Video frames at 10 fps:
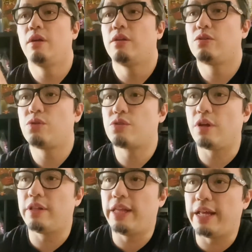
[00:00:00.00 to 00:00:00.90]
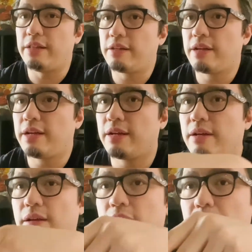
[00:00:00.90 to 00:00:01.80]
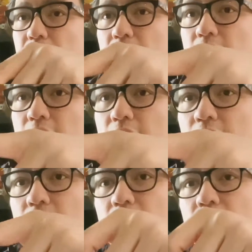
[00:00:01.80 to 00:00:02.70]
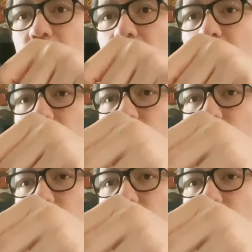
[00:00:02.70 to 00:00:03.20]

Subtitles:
So it's got that clip here, you know,